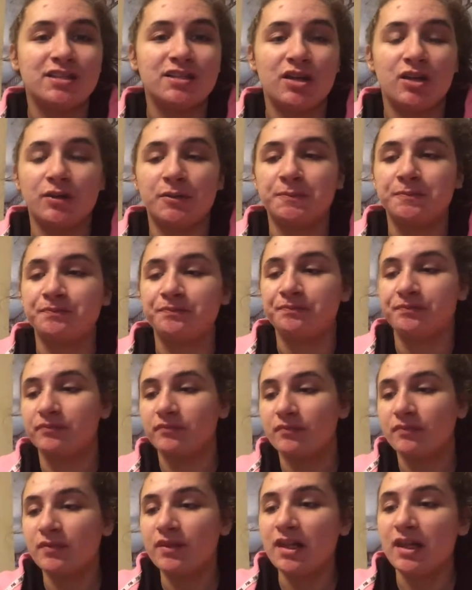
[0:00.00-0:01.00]
so
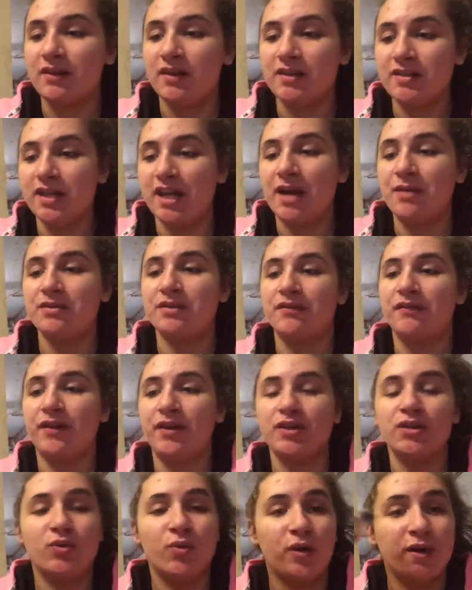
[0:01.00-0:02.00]
they said I was the
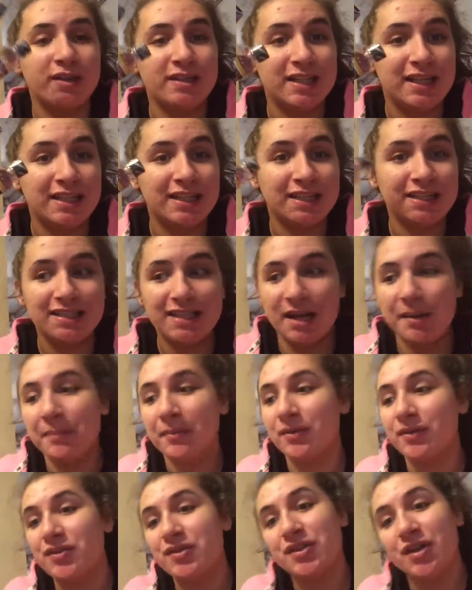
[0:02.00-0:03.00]
first one to get these
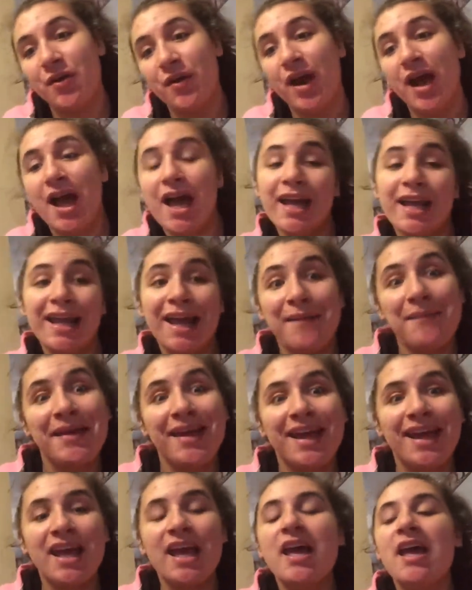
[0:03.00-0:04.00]
samples, so yay
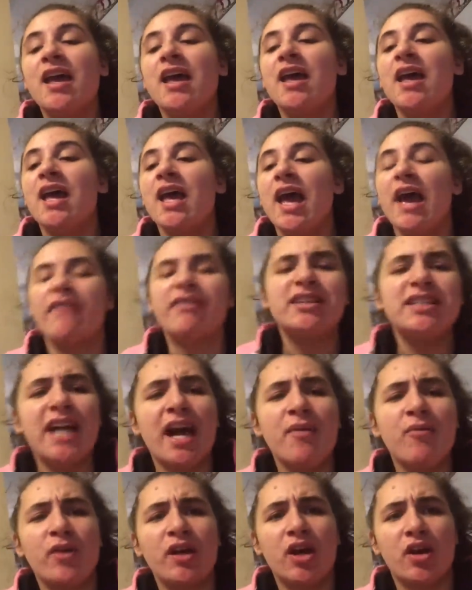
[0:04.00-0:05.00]
me. Every
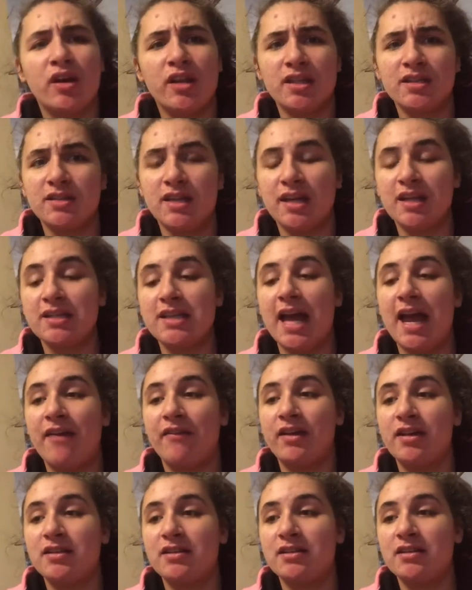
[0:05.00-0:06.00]
time we go to this dentist,
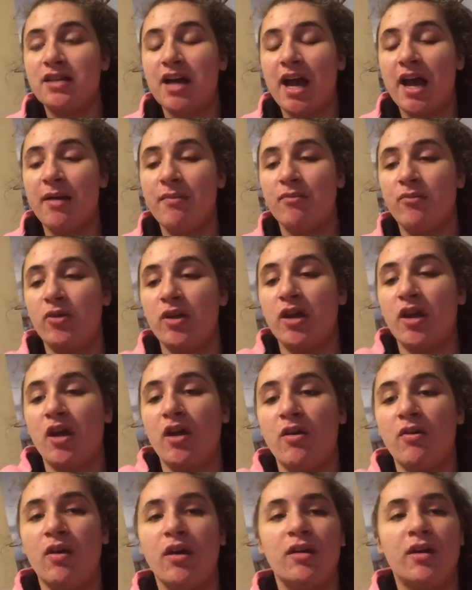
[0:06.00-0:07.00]
every time we
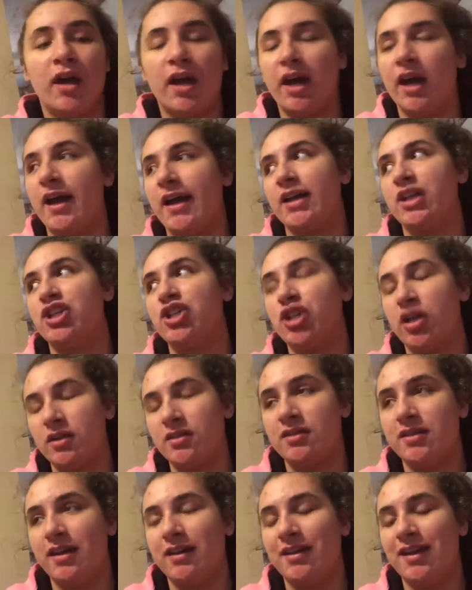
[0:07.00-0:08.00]
go, I
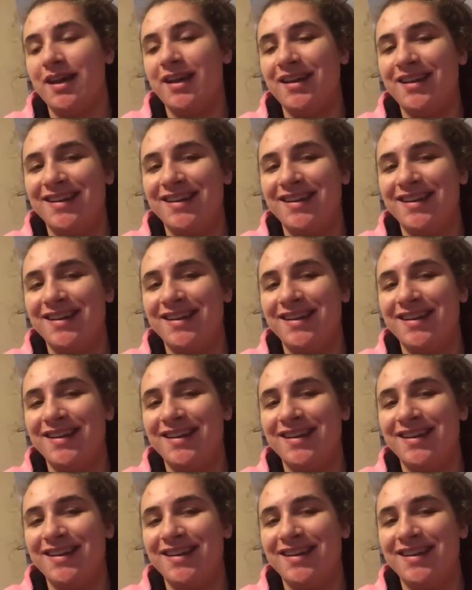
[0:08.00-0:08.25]
just said that.